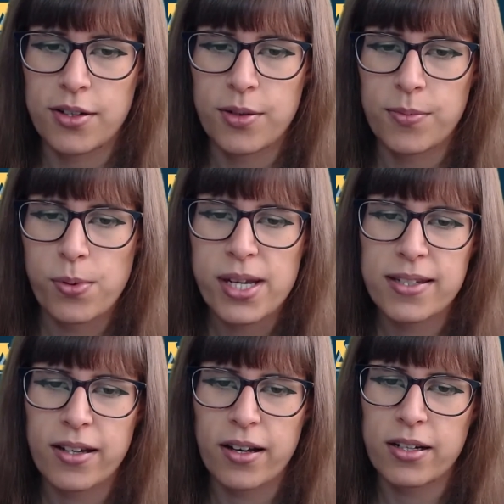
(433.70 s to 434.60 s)

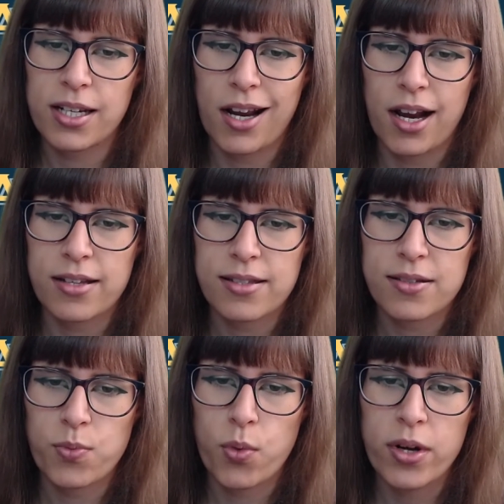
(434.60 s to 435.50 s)
Priest Guardian
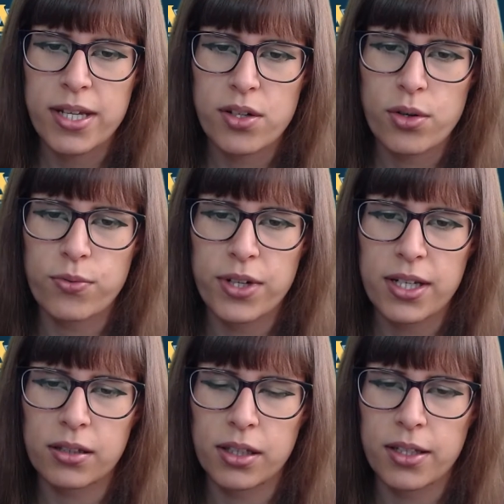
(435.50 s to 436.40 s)
asks, what is your
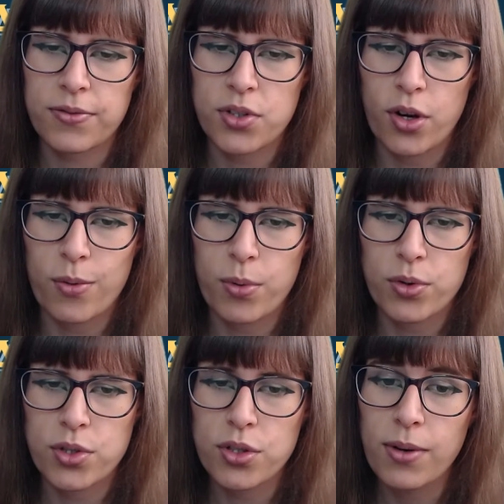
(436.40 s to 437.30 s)
real life job, or
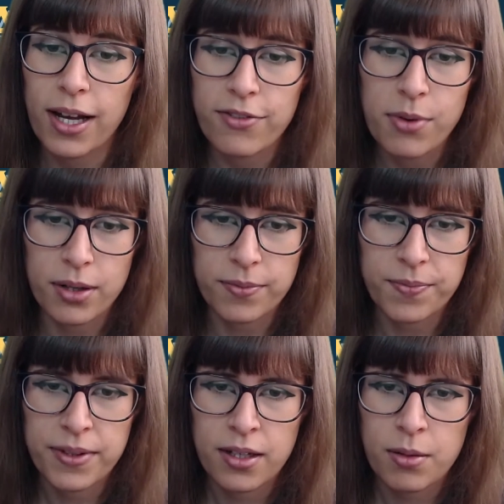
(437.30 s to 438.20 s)
do you have one?
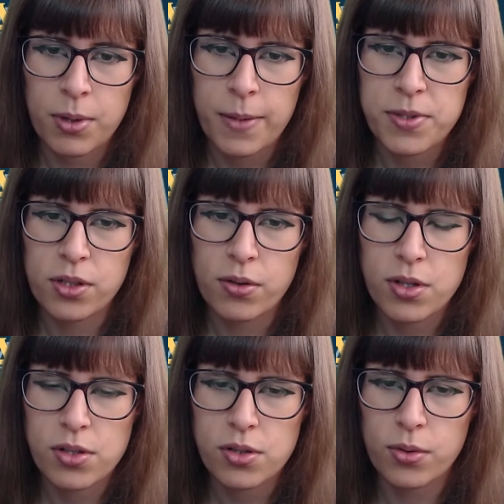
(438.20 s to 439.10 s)
Perhaps you go
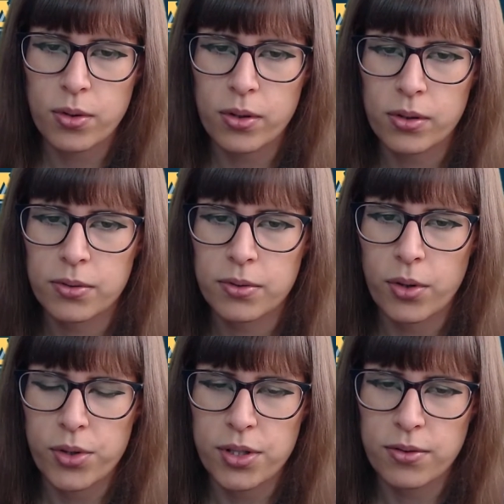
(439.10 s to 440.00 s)
to school
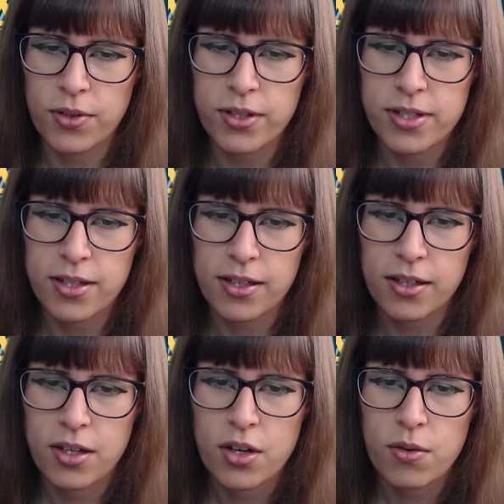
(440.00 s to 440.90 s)
or university.
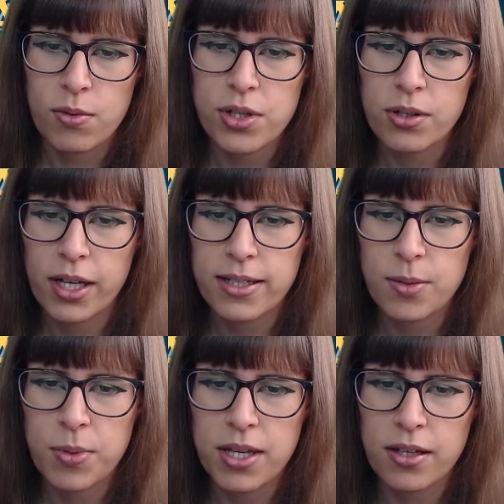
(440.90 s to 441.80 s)
Would you like to
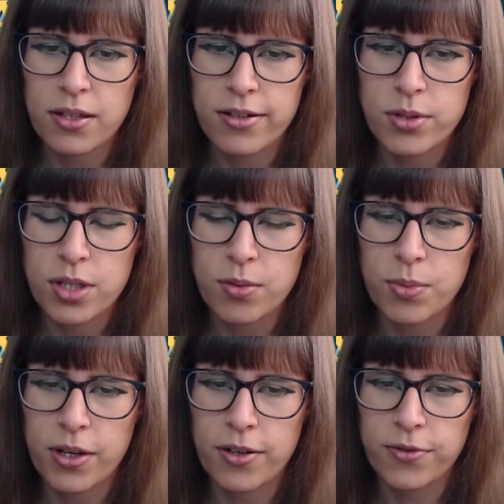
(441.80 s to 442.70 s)
be a
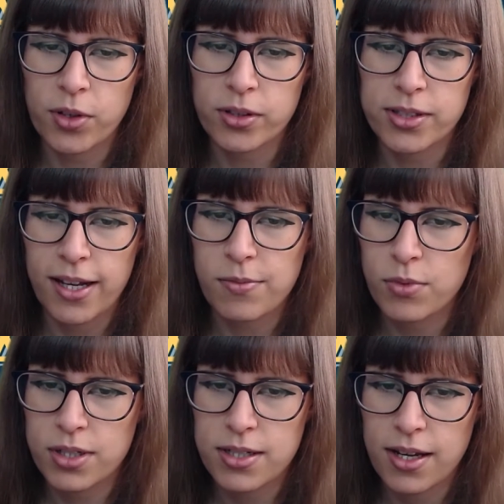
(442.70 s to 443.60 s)
YouTuber full-time
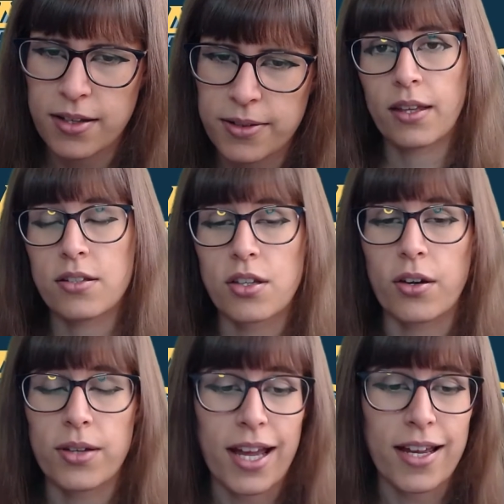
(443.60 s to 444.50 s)
one day? So
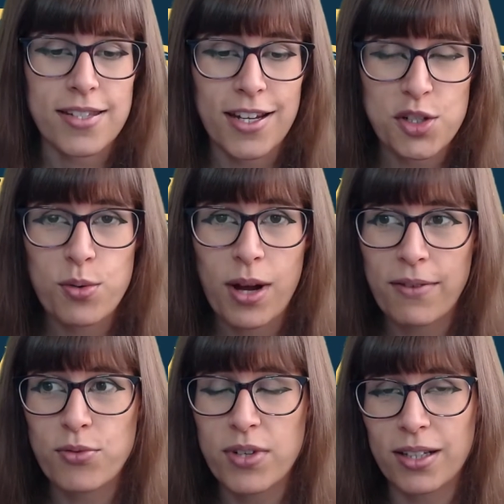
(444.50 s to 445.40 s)
yes, I do have
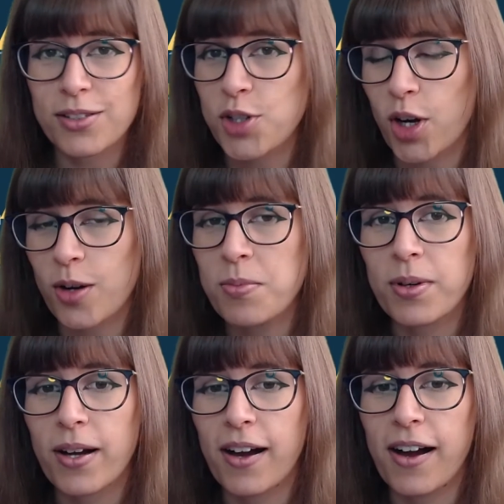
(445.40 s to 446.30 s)
a real job.
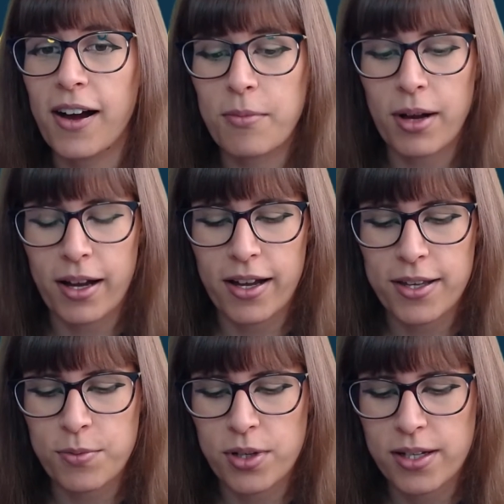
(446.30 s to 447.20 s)

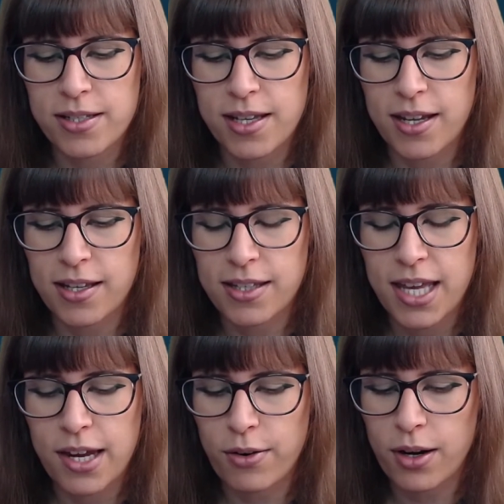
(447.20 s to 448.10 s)
I work as a
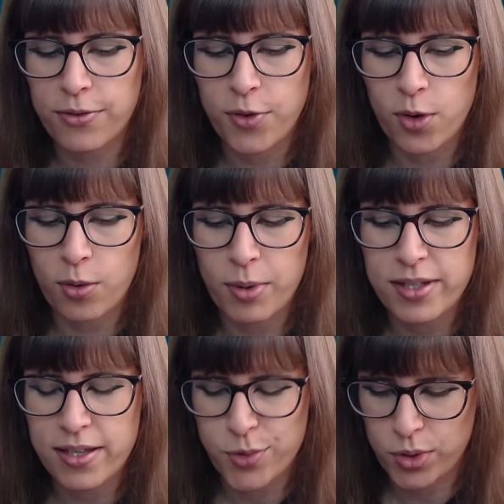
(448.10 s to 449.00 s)
carer for my
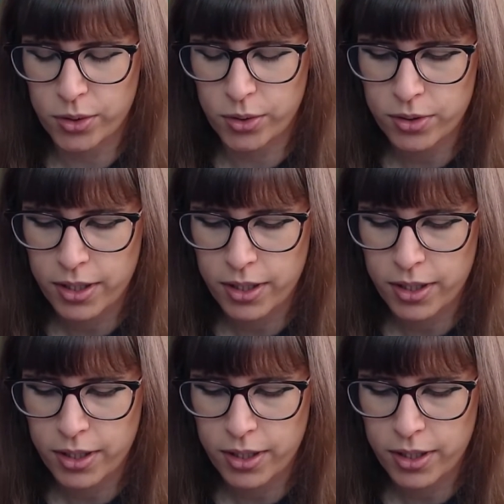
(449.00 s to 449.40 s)
sister-in-law.